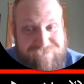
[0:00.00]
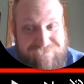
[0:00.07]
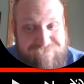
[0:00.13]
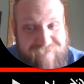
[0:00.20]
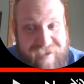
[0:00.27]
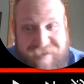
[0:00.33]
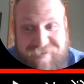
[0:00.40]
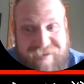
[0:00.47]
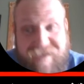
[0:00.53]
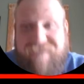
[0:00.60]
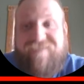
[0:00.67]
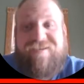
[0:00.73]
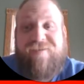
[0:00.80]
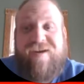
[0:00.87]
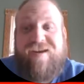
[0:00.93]

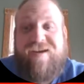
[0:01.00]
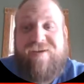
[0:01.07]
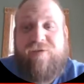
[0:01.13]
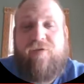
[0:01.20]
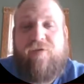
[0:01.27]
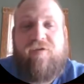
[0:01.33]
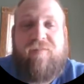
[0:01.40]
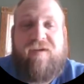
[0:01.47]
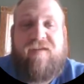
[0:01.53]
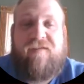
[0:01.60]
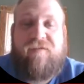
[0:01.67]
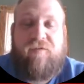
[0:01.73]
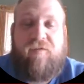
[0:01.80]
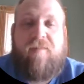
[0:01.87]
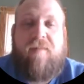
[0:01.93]
fantastic way to get a hold of me is
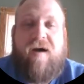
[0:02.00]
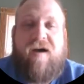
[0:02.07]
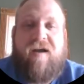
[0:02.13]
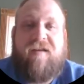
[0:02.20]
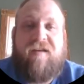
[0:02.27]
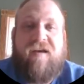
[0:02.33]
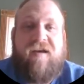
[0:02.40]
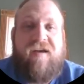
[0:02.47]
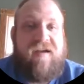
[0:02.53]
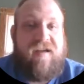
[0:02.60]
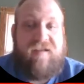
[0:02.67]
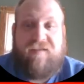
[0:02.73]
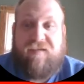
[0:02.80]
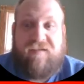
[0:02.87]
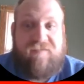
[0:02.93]
through Remind.
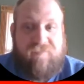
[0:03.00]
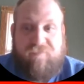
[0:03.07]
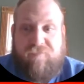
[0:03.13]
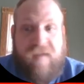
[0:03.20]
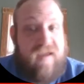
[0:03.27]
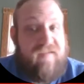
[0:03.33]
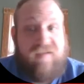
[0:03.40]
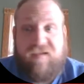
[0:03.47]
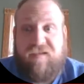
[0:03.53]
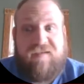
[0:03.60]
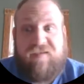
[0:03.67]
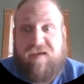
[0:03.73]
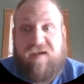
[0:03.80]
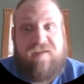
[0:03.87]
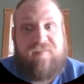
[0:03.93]
It's basically a
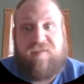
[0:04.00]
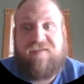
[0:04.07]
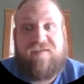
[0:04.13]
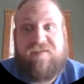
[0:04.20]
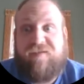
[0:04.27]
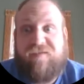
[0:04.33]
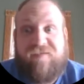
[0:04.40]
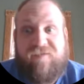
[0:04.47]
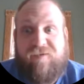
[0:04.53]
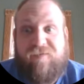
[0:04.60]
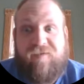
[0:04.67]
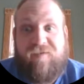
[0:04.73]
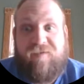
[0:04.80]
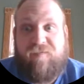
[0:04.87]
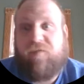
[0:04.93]
text messaging
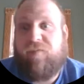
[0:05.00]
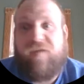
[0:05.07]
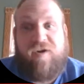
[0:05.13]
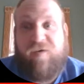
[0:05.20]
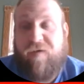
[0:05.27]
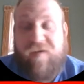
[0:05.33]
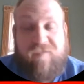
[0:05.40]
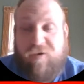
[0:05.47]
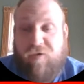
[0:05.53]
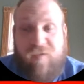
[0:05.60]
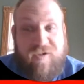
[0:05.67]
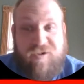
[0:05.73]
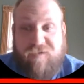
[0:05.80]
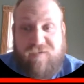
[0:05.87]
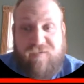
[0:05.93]
service where we don't have to know
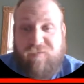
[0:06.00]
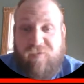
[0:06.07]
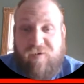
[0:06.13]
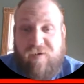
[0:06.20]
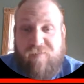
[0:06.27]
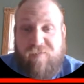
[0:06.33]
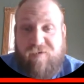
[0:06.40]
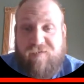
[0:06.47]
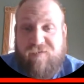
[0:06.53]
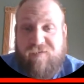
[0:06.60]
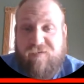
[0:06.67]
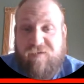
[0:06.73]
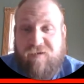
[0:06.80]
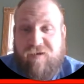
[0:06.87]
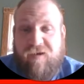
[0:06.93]
each other's phone numbers,
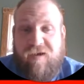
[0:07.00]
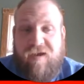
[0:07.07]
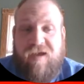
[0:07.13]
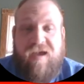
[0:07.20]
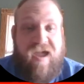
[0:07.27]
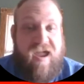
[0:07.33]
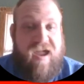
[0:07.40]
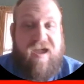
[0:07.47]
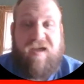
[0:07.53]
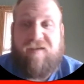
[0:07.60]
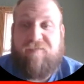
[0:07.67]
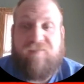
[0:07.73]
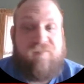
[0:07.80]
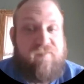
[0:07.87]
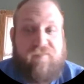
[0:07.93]

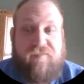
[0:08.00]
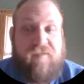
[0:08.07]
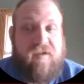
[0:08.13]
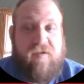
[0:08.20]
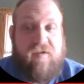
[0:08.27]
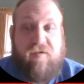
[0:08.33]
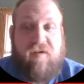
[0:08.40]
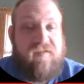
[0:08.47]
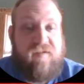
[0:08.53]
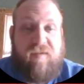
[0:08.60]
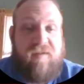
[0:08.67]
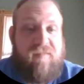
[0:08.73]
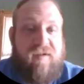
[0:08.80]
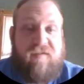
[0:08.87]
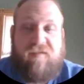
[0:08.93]
and you can send me
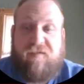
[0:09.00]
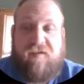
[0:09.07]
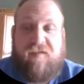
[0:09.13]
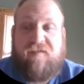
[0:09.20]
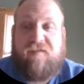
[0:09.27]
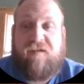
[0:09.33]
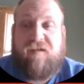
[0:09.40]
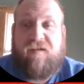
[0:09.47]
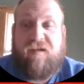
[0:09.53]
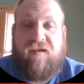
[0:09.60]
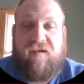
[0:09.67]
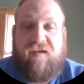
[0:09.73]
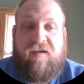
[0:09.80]
a message instantly.